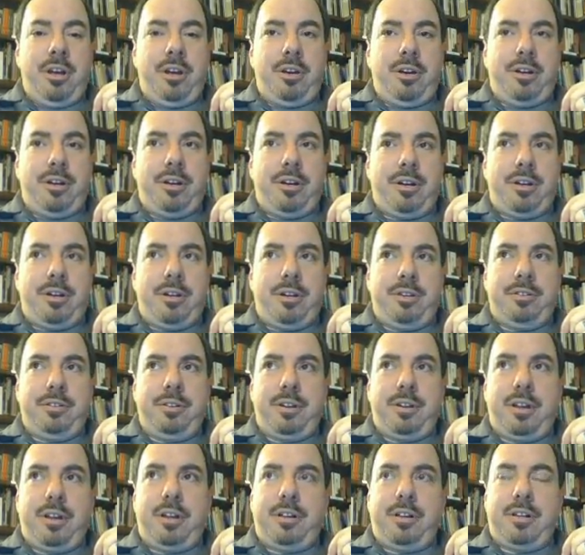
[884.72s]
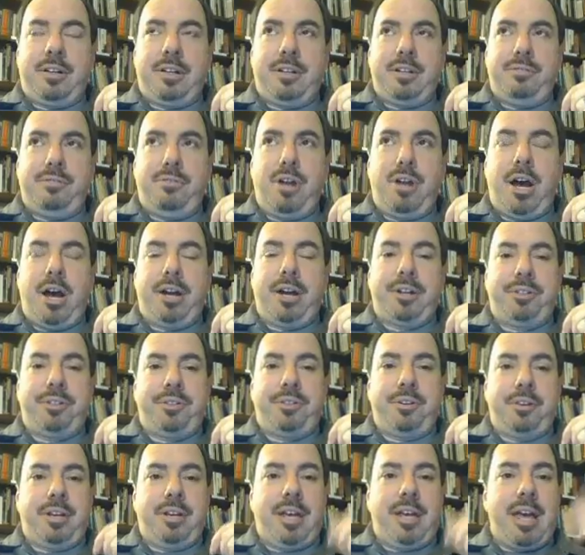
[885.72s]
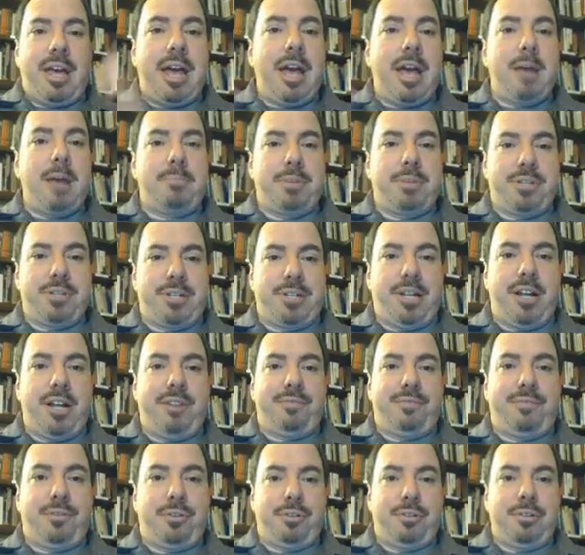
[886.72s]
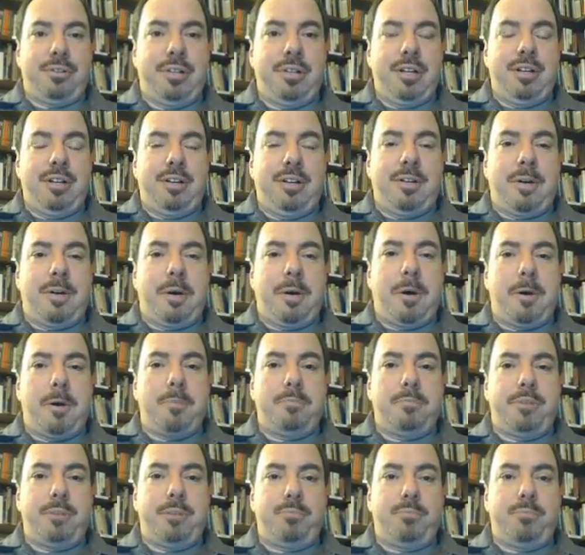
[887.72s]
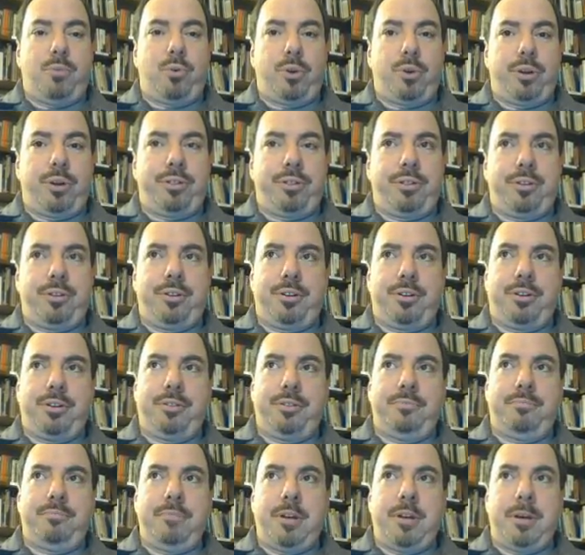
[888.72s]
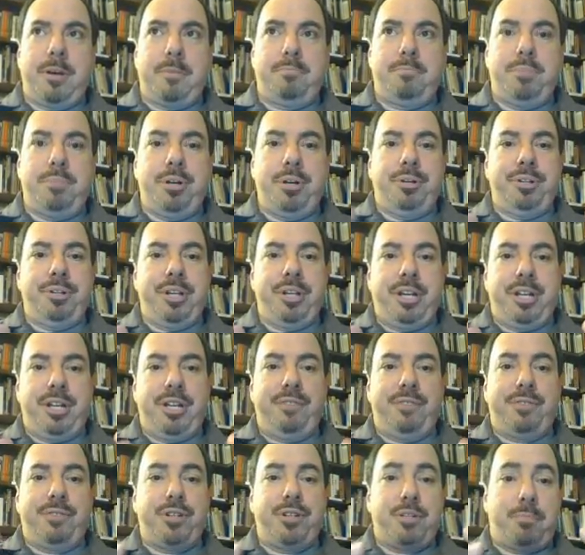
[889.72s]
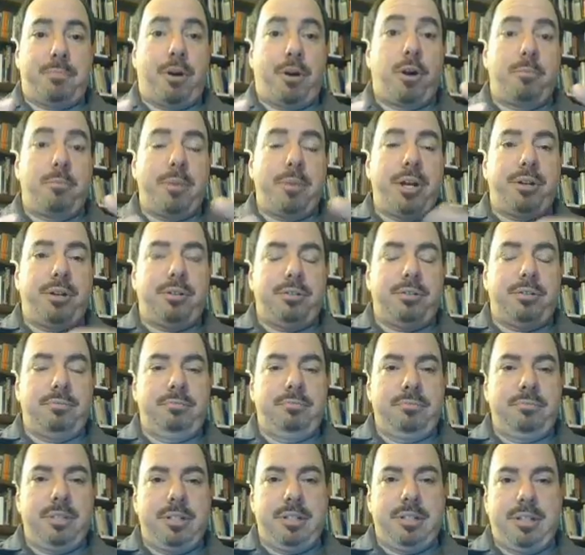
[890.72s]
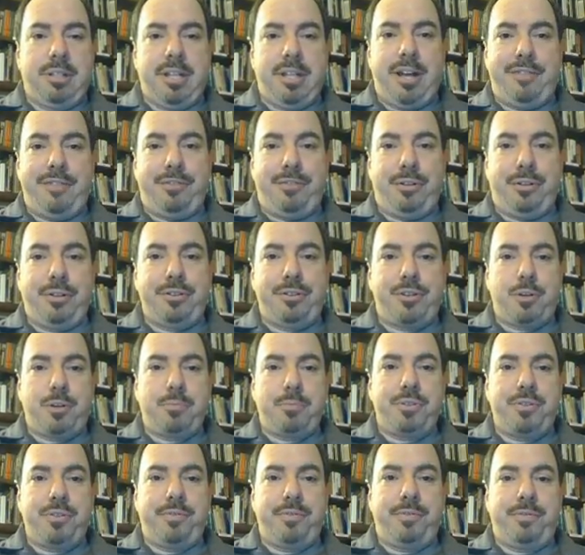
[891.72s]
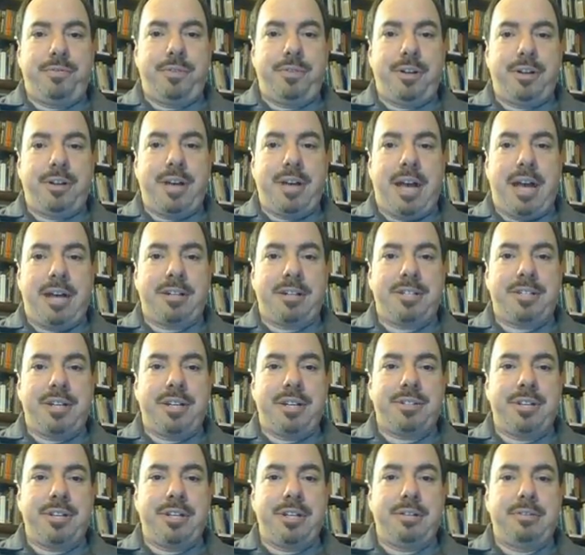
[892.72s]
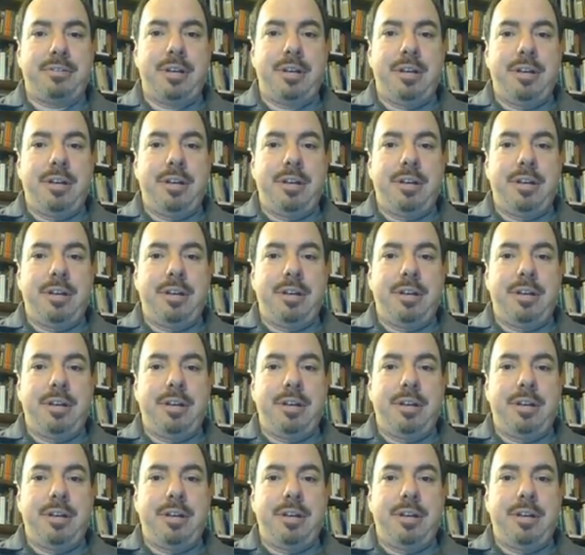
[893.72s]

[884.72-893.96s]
not at the campus level, but more at the building and even departmental level in terms of accessing